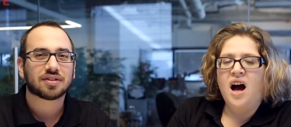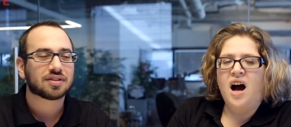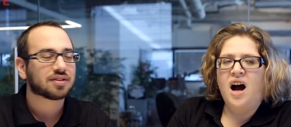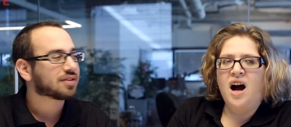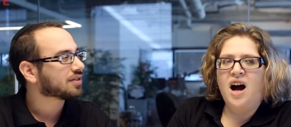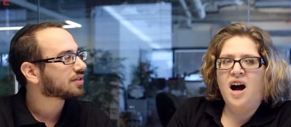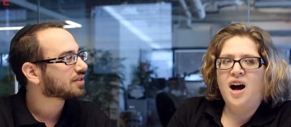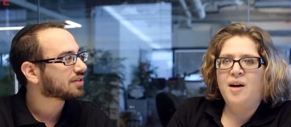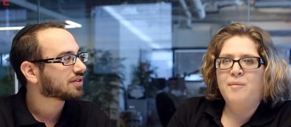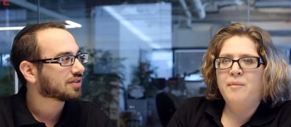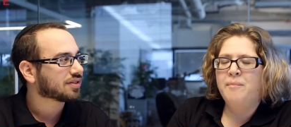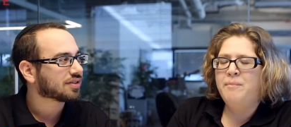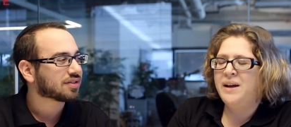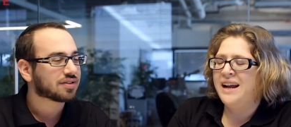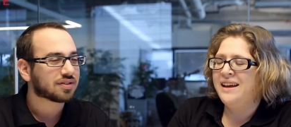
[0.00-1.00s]
Speaker 1: But
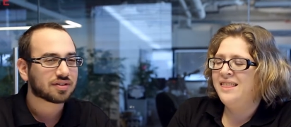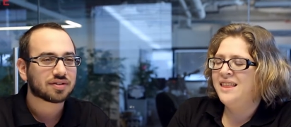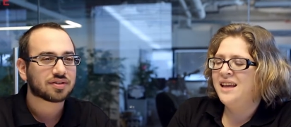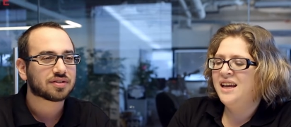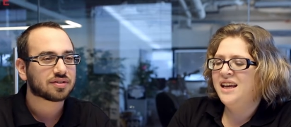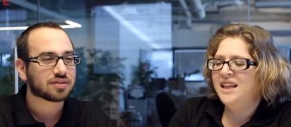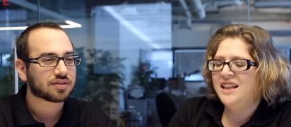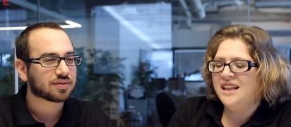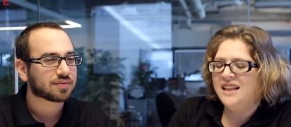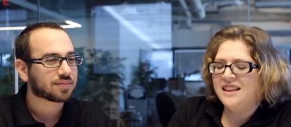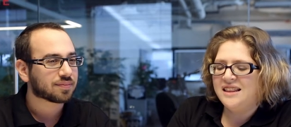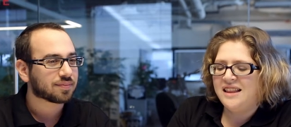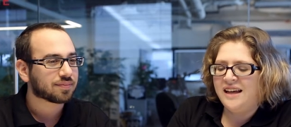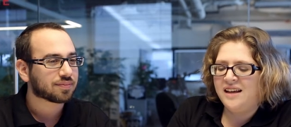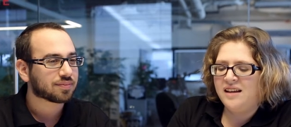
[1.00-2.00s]
I think
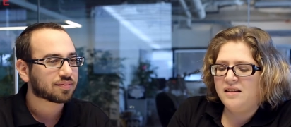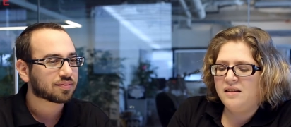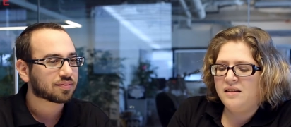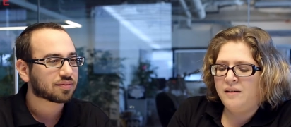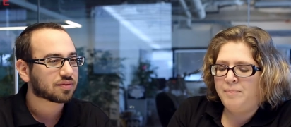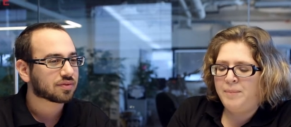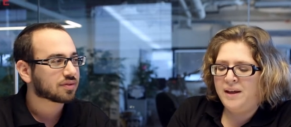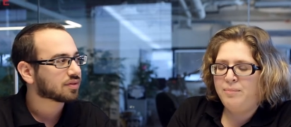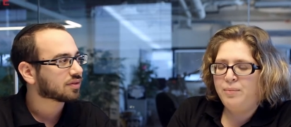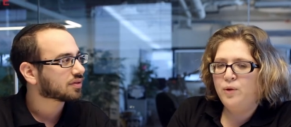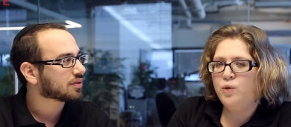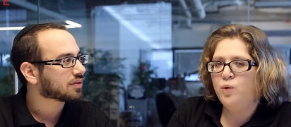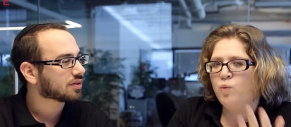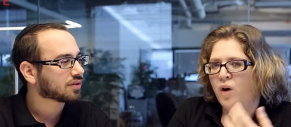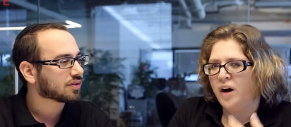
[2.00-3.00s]
the people
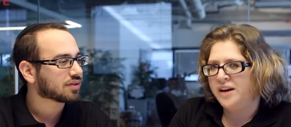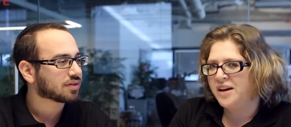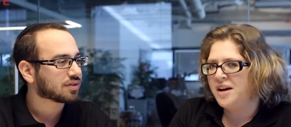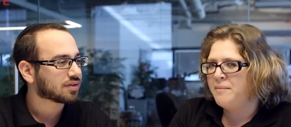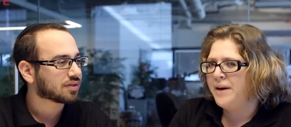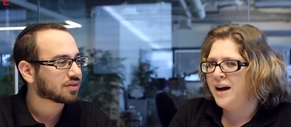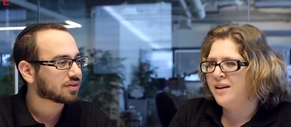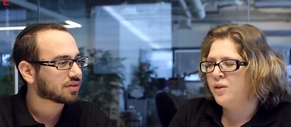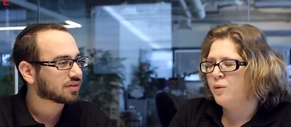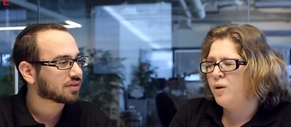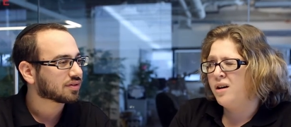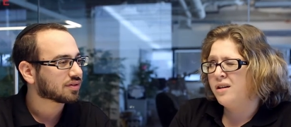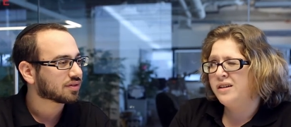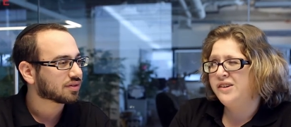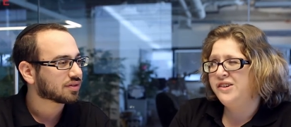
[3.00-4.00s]
who want to come back, the
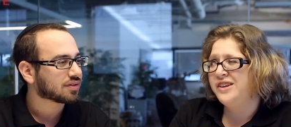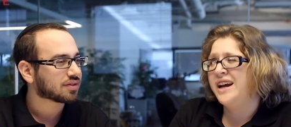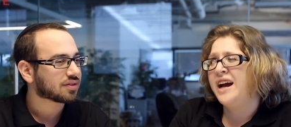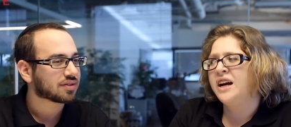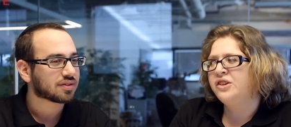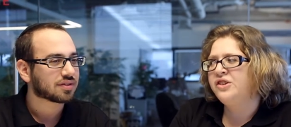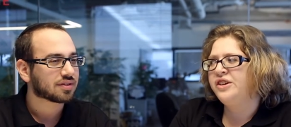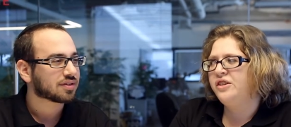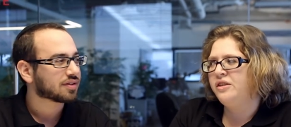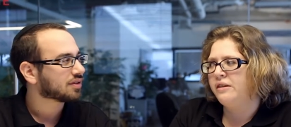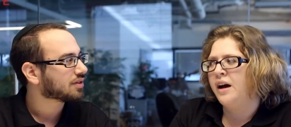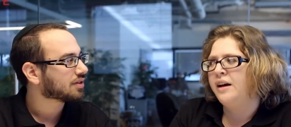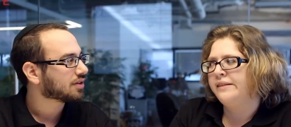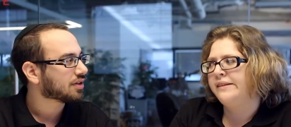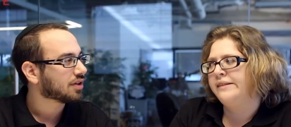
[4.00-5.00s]
walkers, should actually
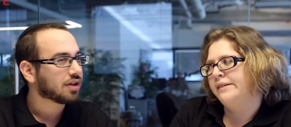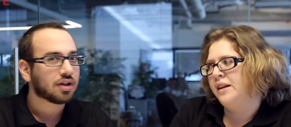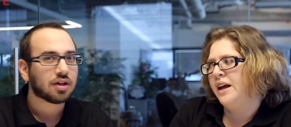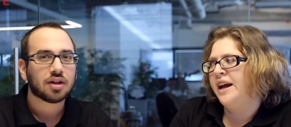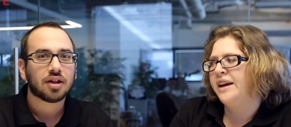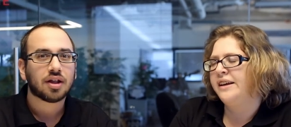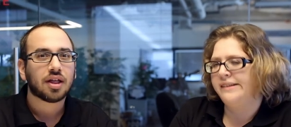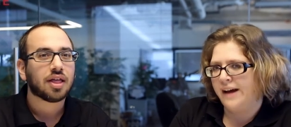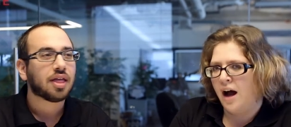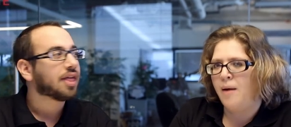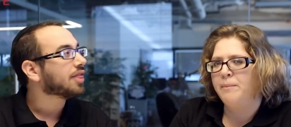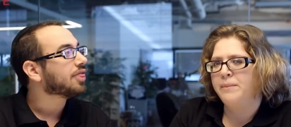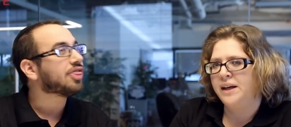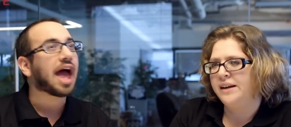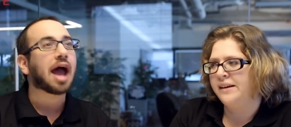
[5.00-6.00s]
dress like
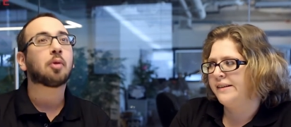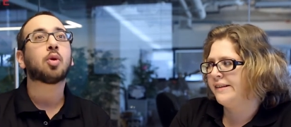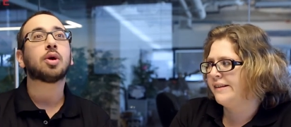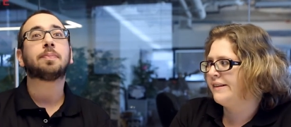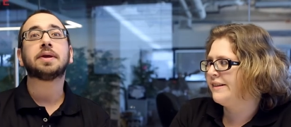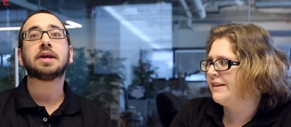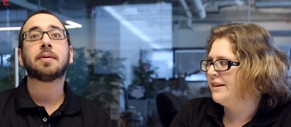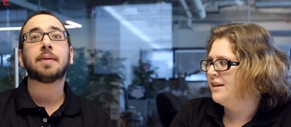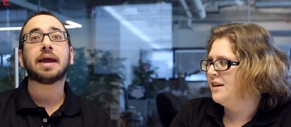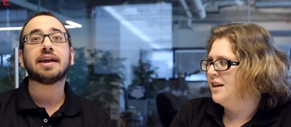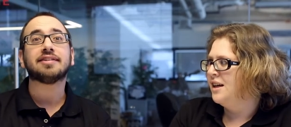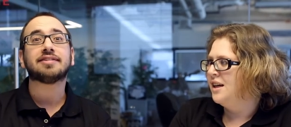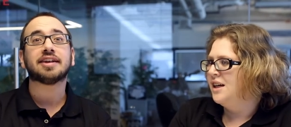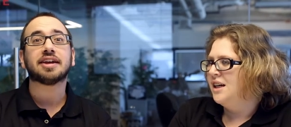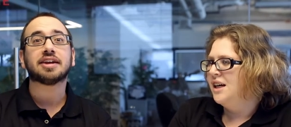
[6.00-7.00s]
zombies.
Speaker 2: That would be
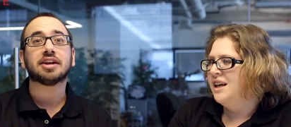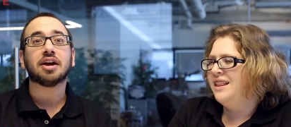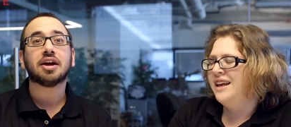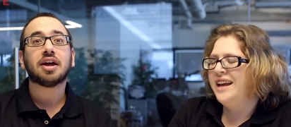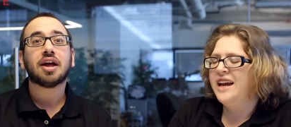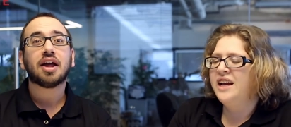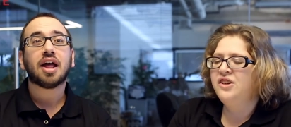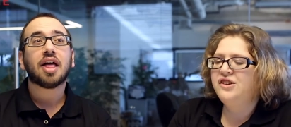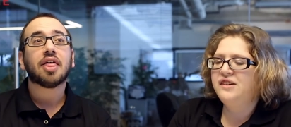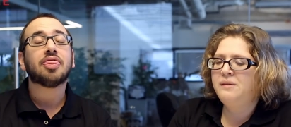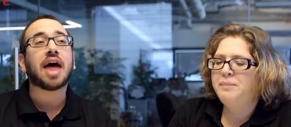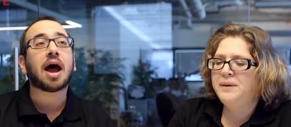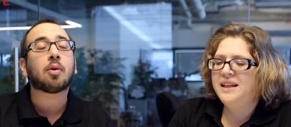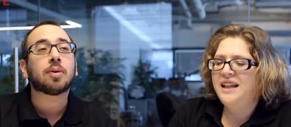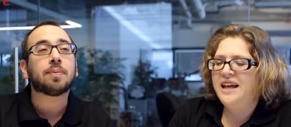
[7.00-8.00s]
amazing.
Speaker 1: They can't just
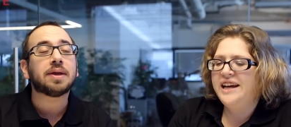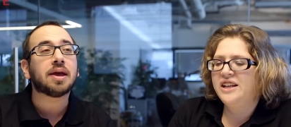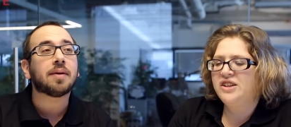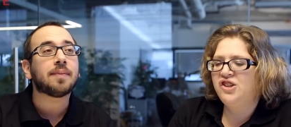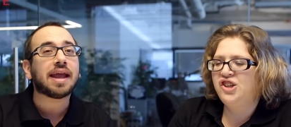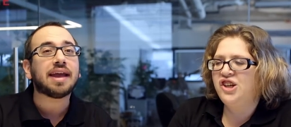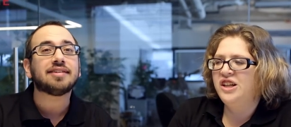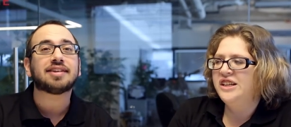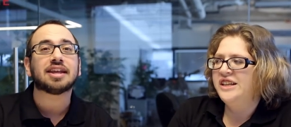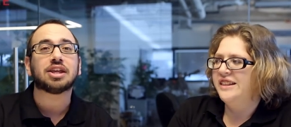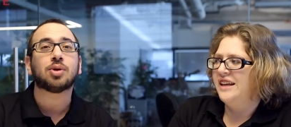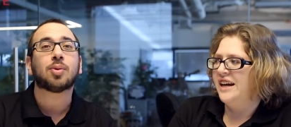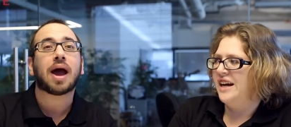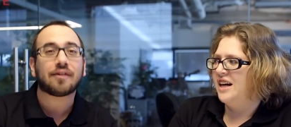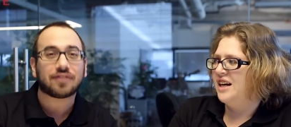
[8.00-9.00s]
Speaker 2: be like chilling there. That would be amazing.
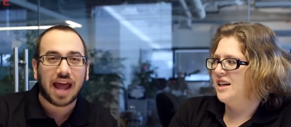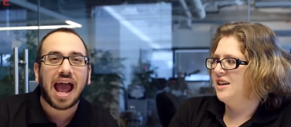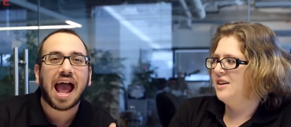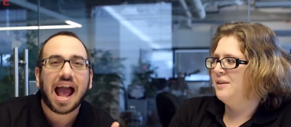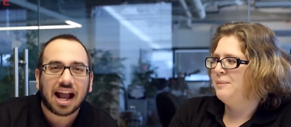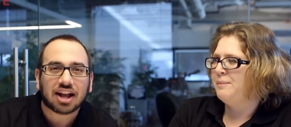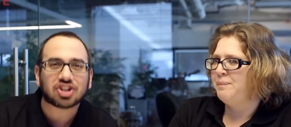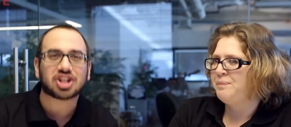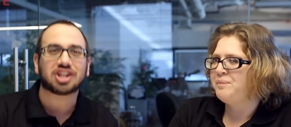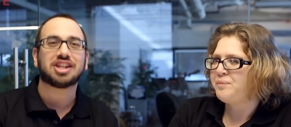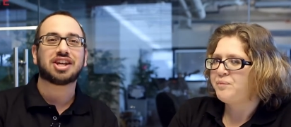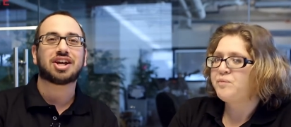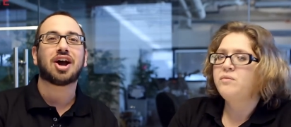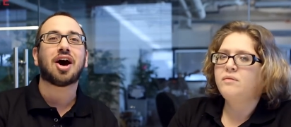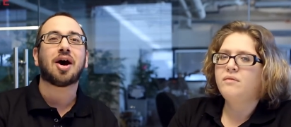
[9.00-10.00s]
You have to
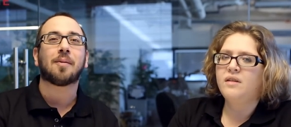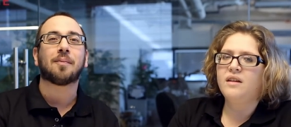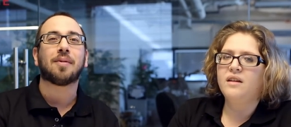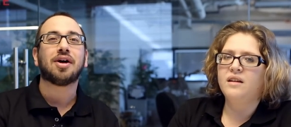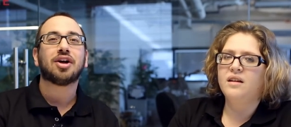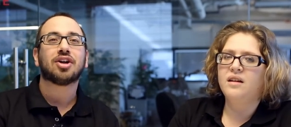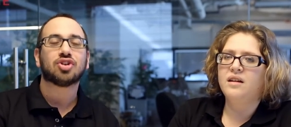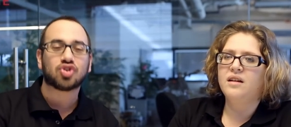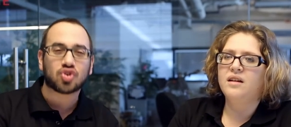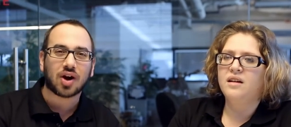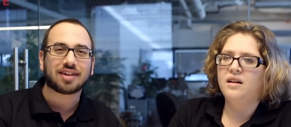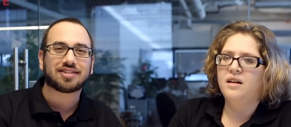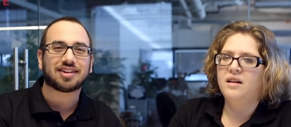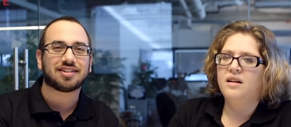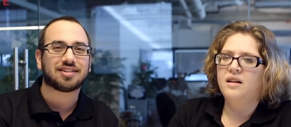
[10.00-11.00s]
actually come
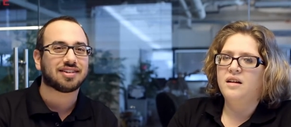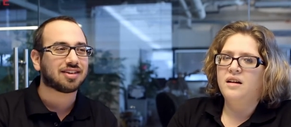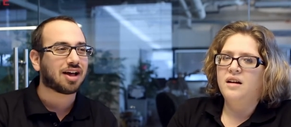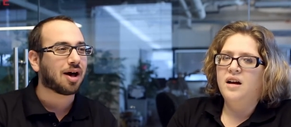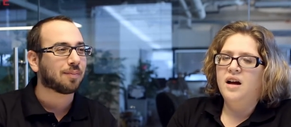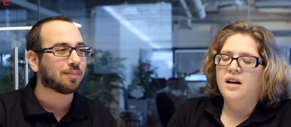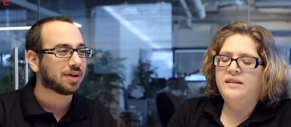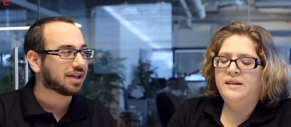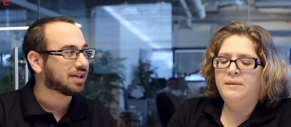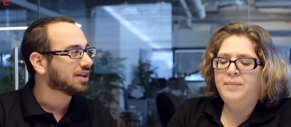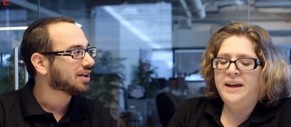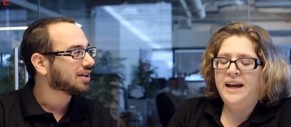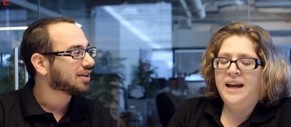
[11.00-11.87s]
dressed as a zombie.
Speaker 1: To be